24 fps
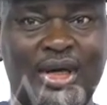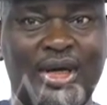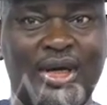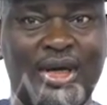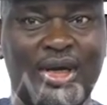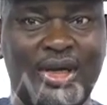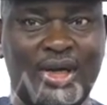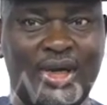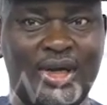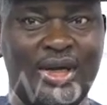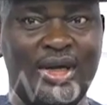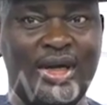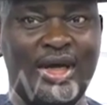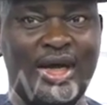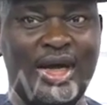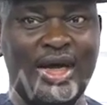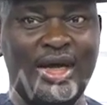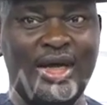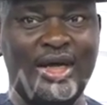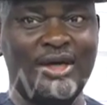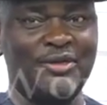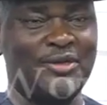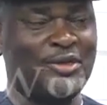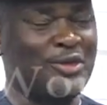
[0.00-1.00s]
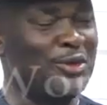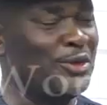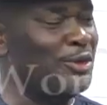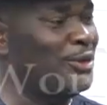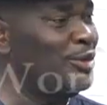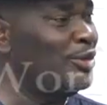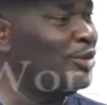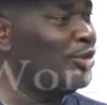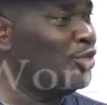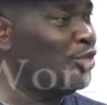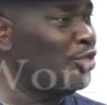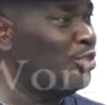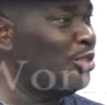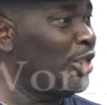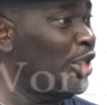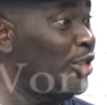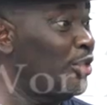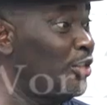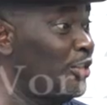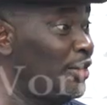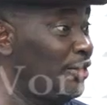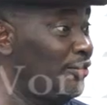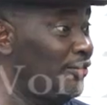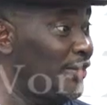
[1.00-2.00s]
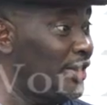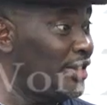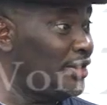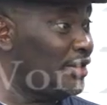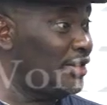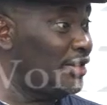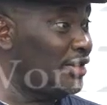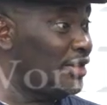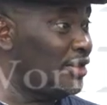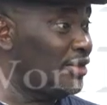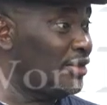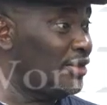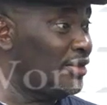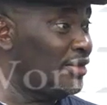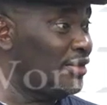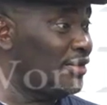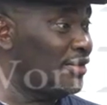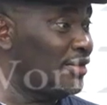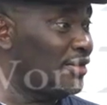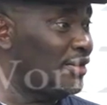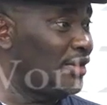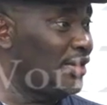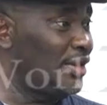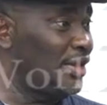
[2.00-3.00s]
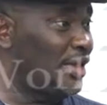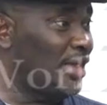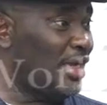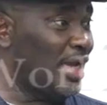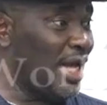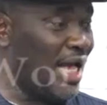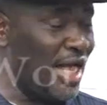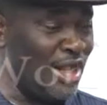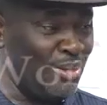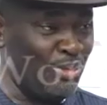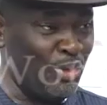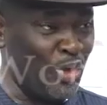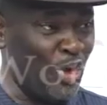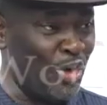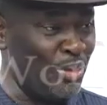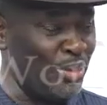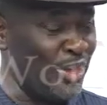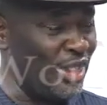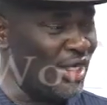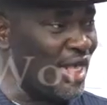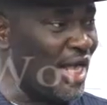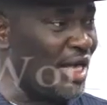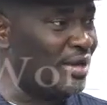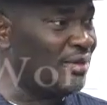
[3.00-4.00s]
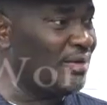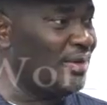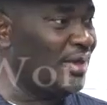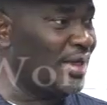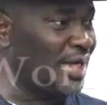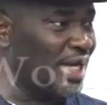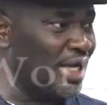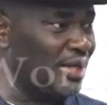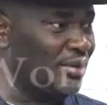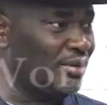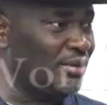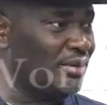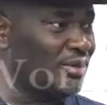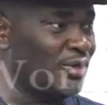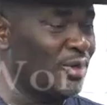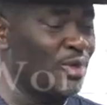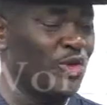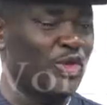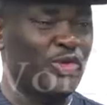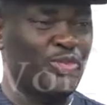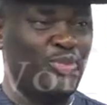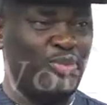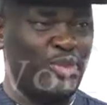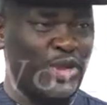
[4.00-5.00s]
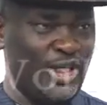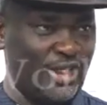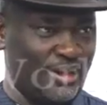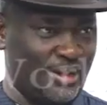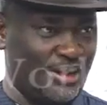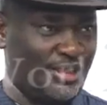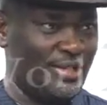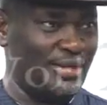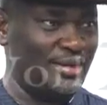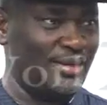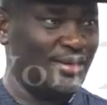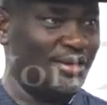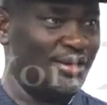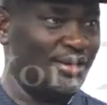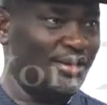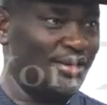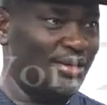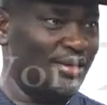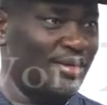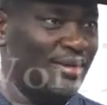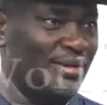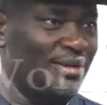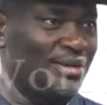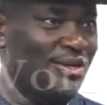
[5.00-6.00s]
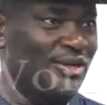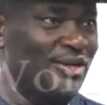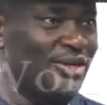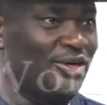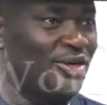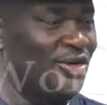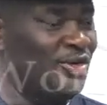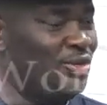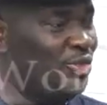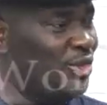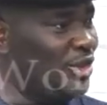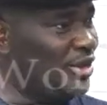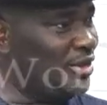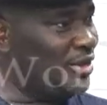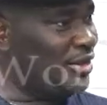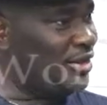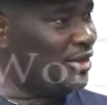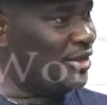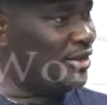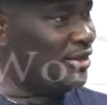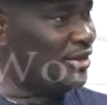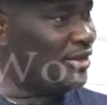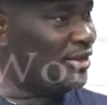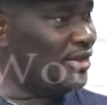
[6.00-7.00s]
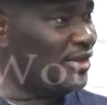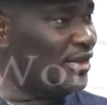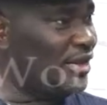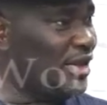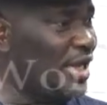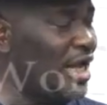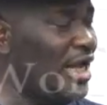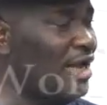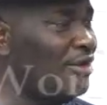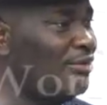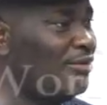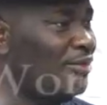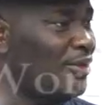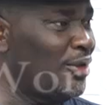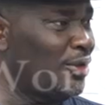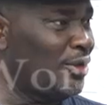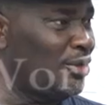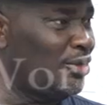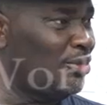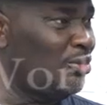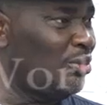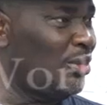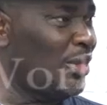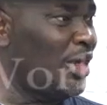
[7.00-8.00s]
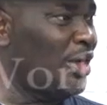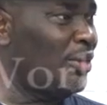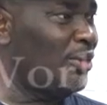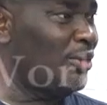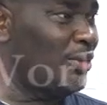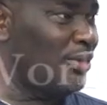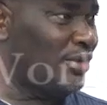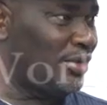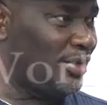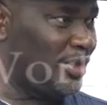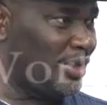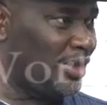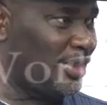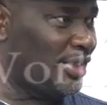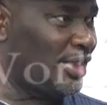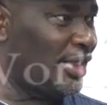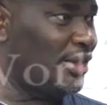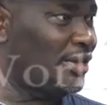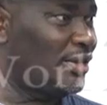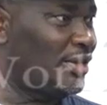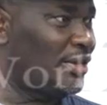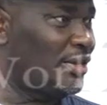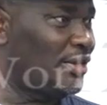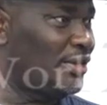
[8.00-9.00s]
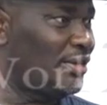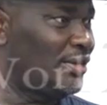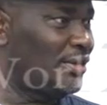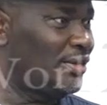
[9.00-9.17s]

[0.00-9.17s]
I have to do my own investigations. I am coming out now to speak because I have done my own research.